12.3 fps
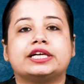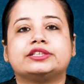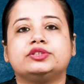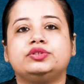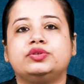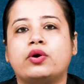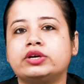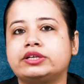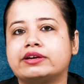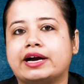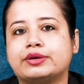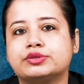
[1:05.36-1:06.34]
at
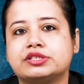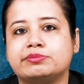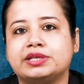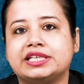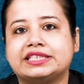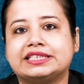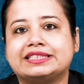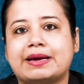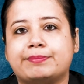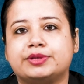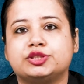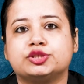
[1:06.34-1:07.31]
non-cryostimulating
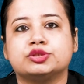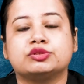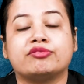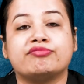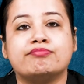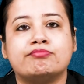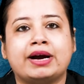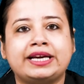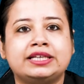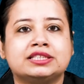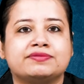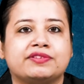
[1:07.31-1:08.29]
temperatures of
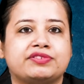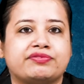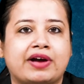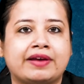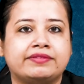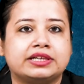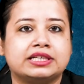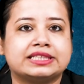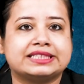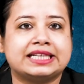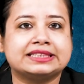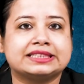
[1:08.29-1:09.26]
minus 55 degrees
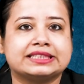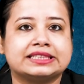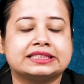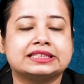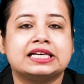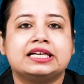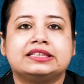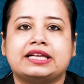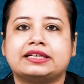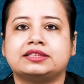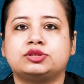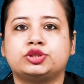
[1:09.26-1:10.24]
Celsius
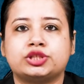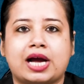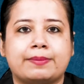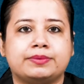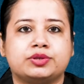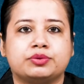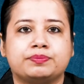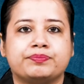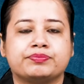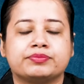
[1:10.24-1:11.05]
that is sham group.